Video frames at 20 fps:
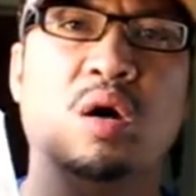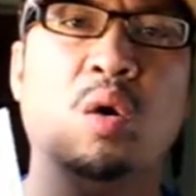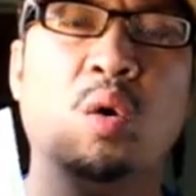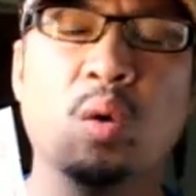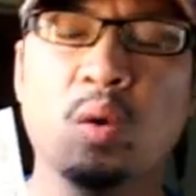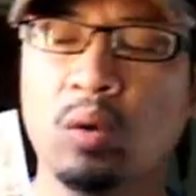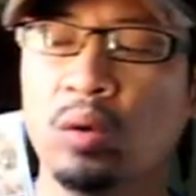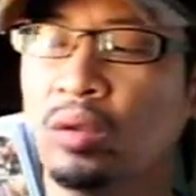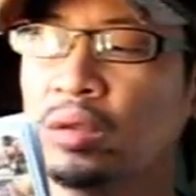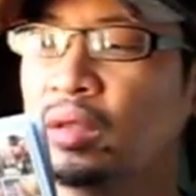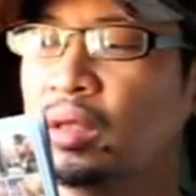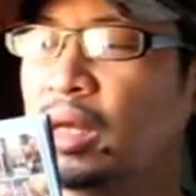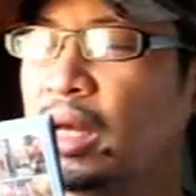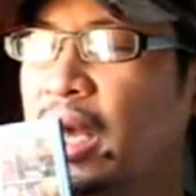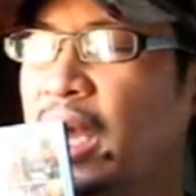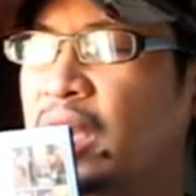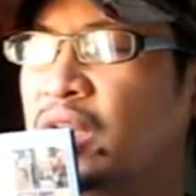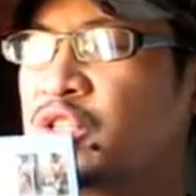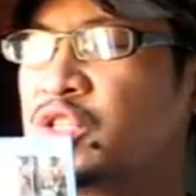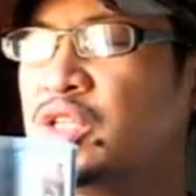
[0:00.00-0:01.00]
old
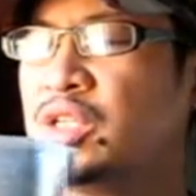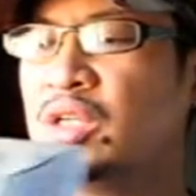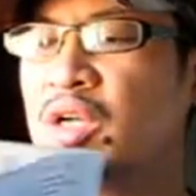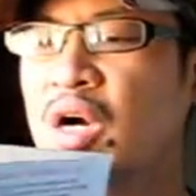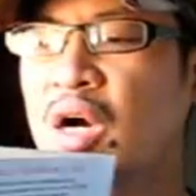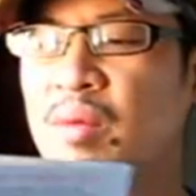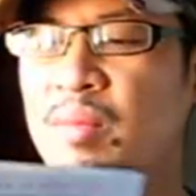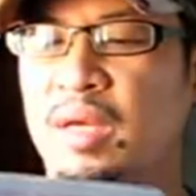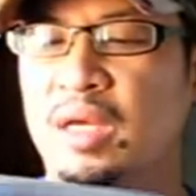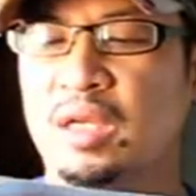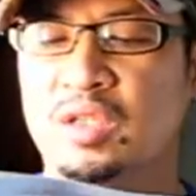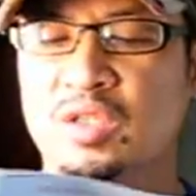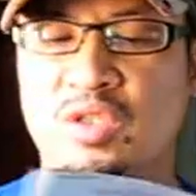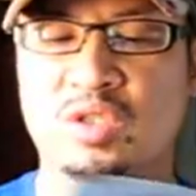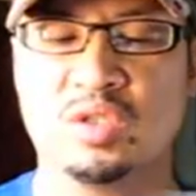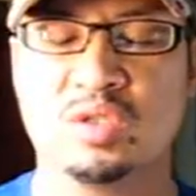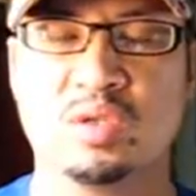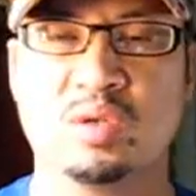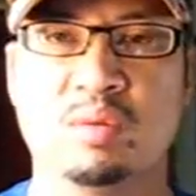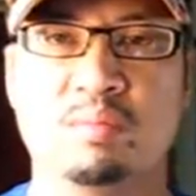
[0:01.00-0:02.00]
Action
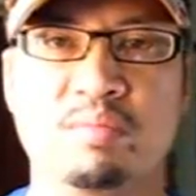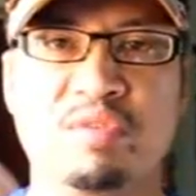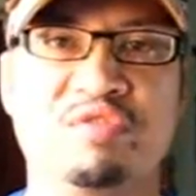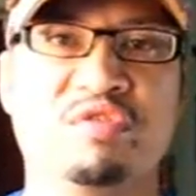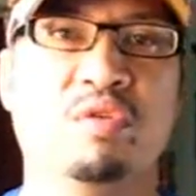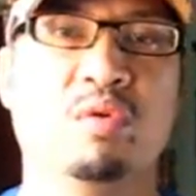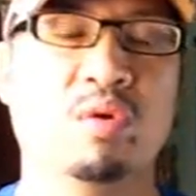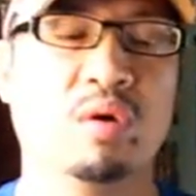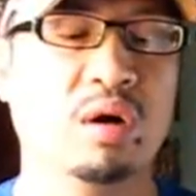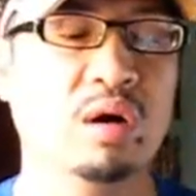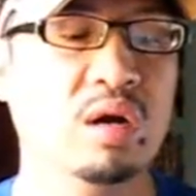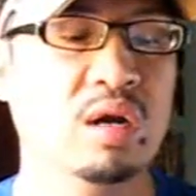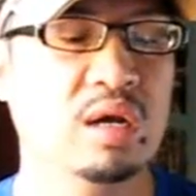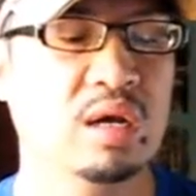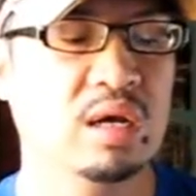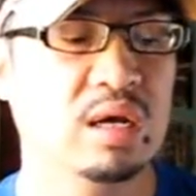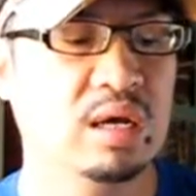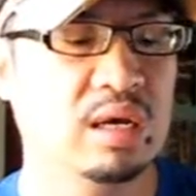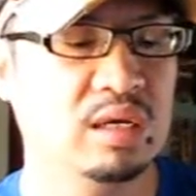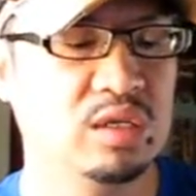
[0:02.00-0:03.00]
Comics before,
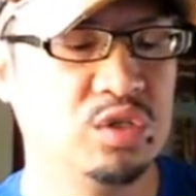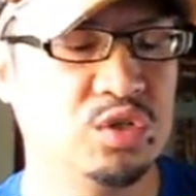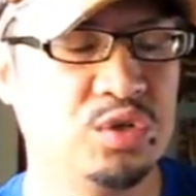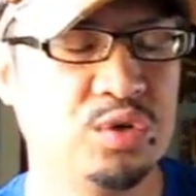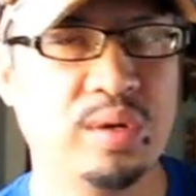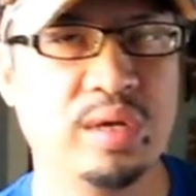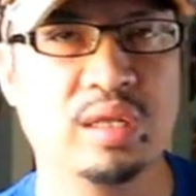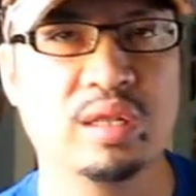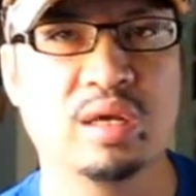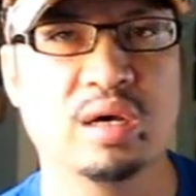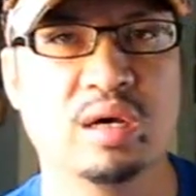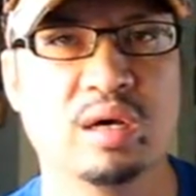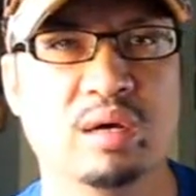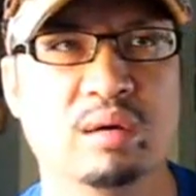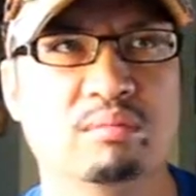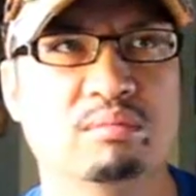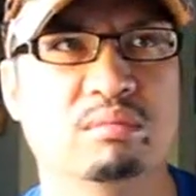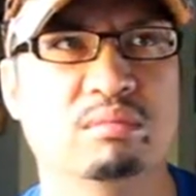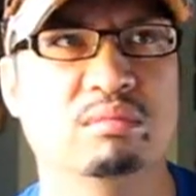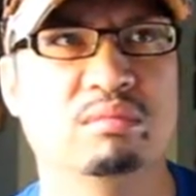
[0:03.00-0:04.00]
during
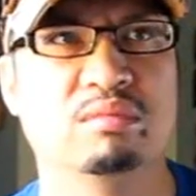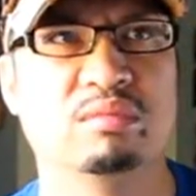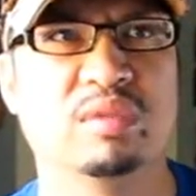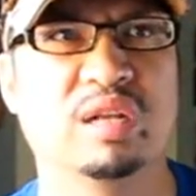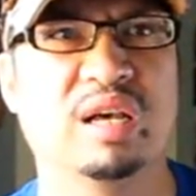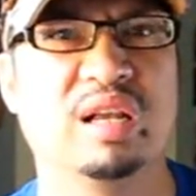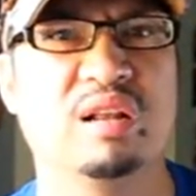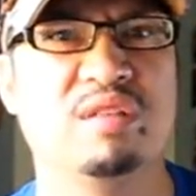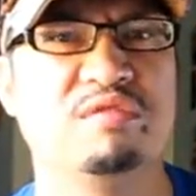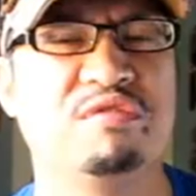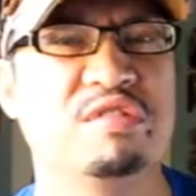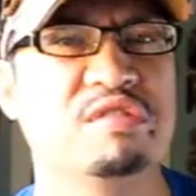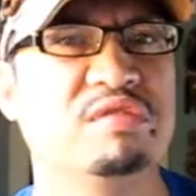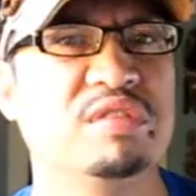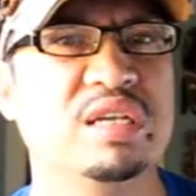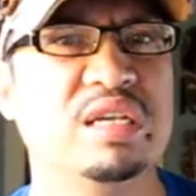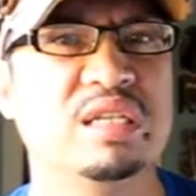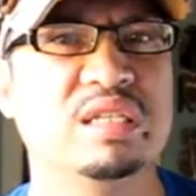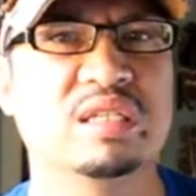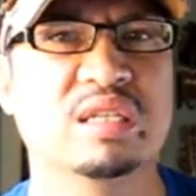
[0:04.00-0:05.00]
the
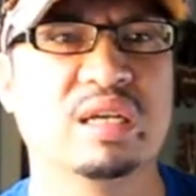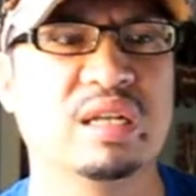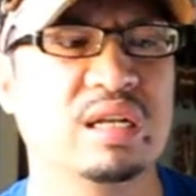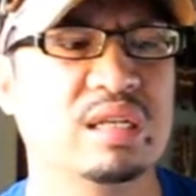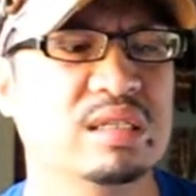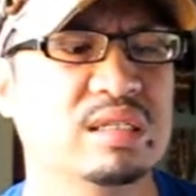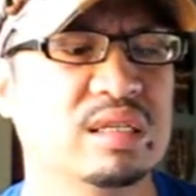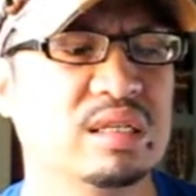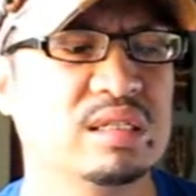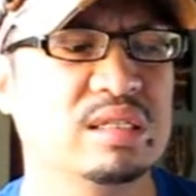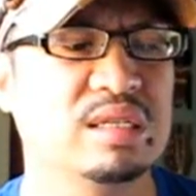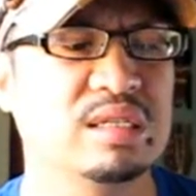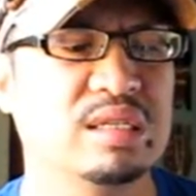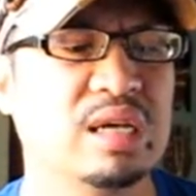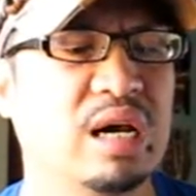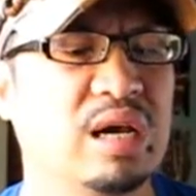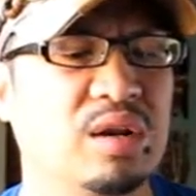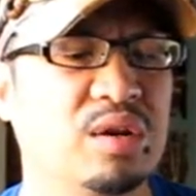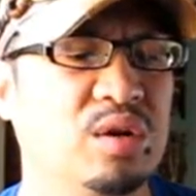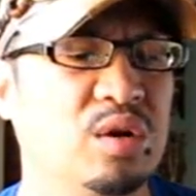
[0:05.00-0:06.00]
1950s,
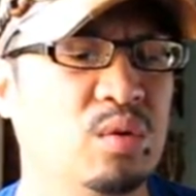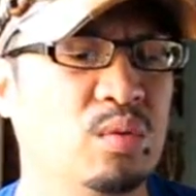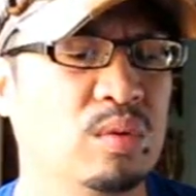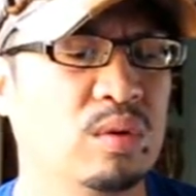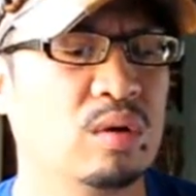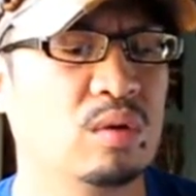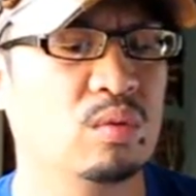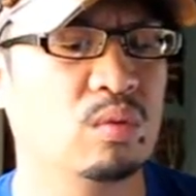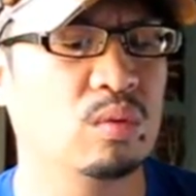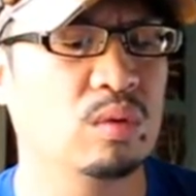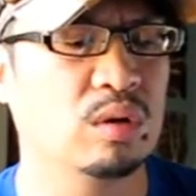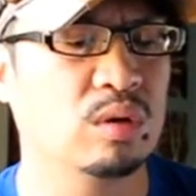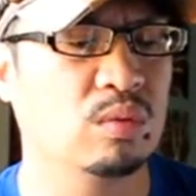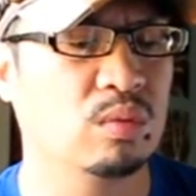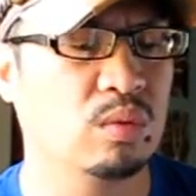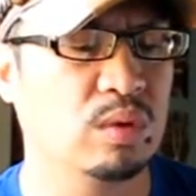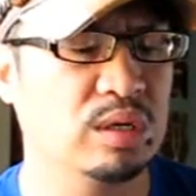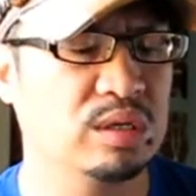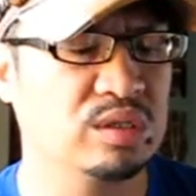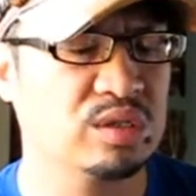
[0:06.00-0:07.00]
1960s. I don't know
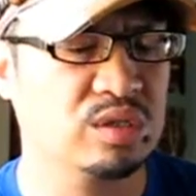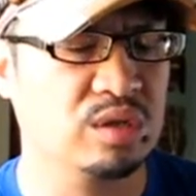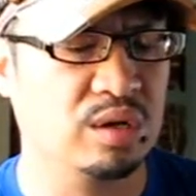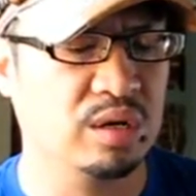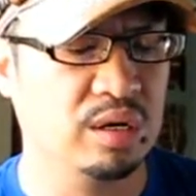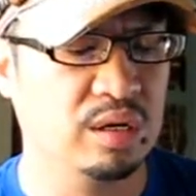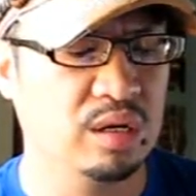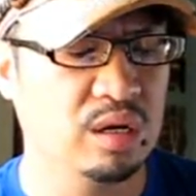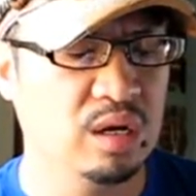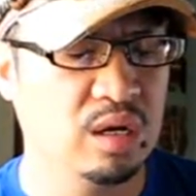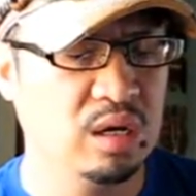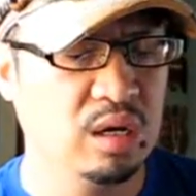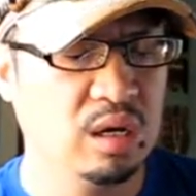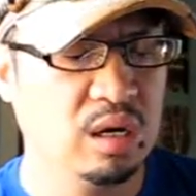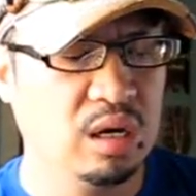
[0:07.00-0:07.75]
where it started.